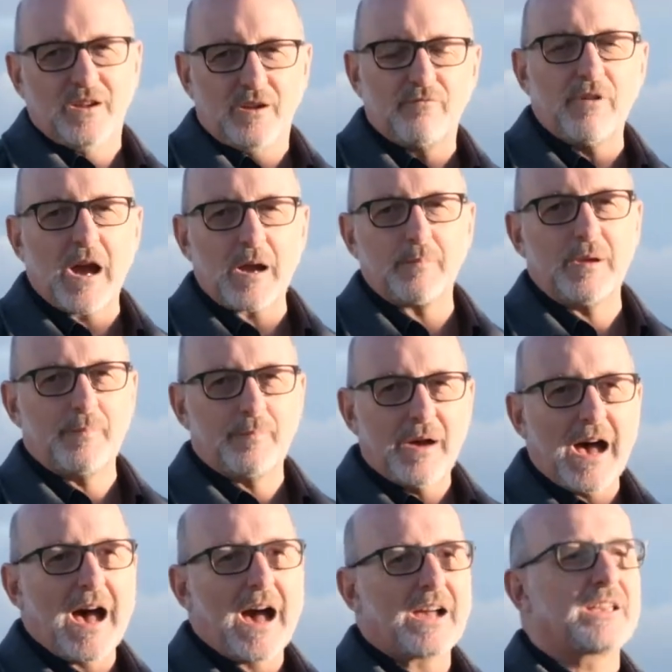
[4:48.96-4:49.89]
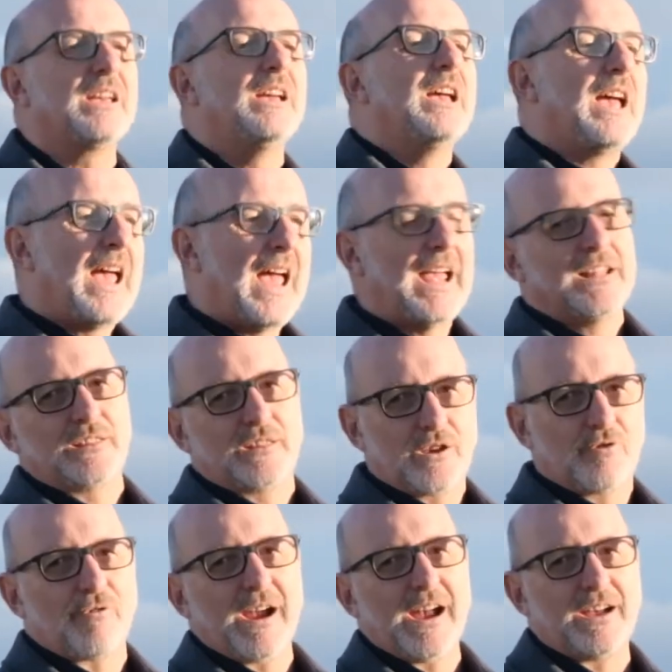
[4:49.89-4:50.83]
Rugby Park and the
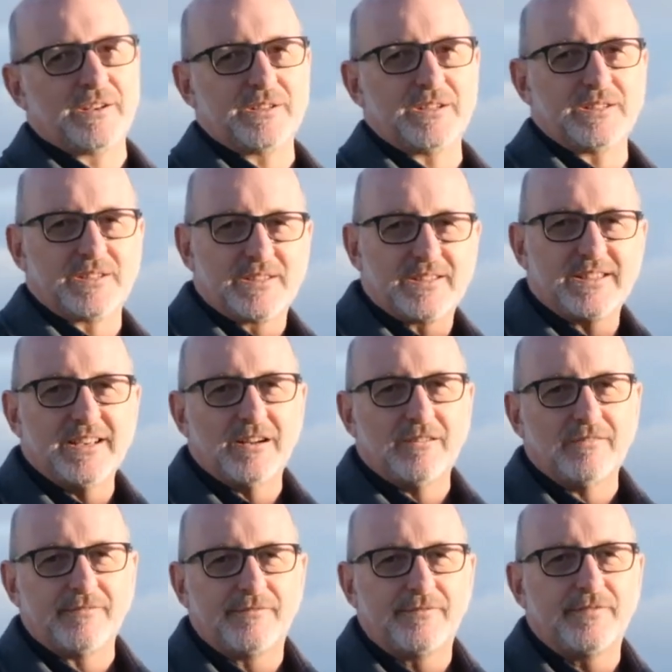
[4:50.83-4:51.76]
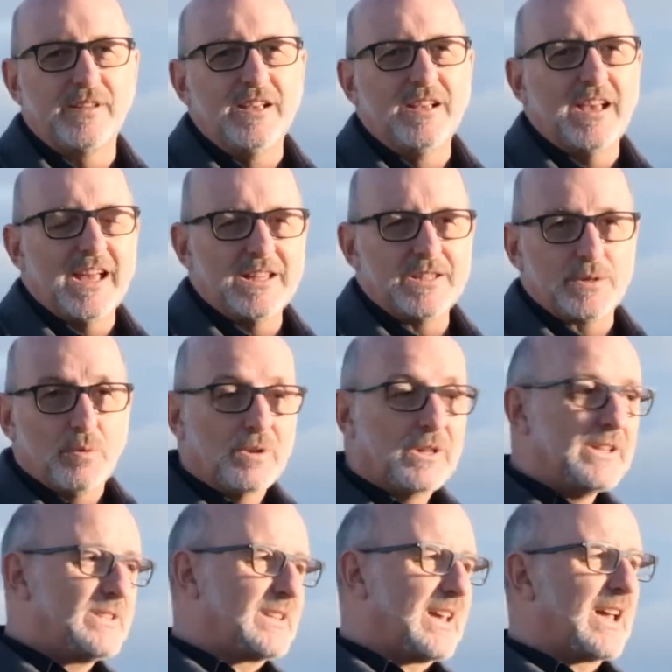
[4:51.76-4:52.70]
ground itself. And so all
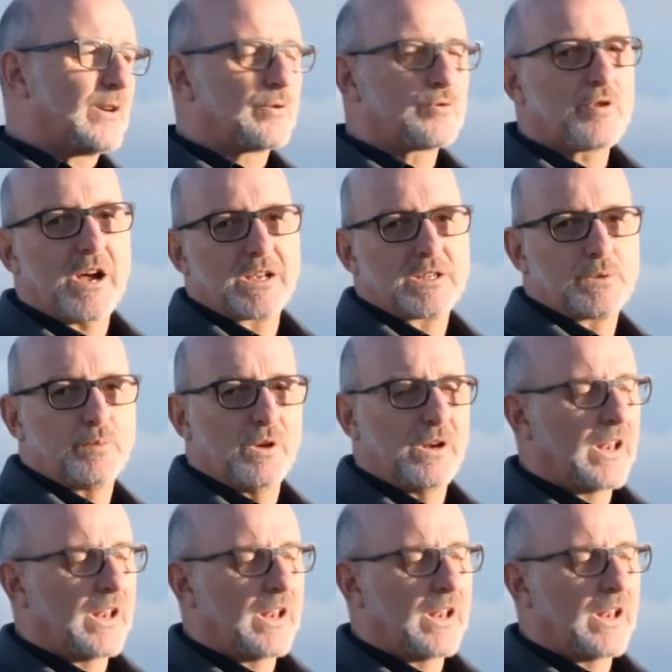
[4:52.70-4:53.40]
these cattle trucks were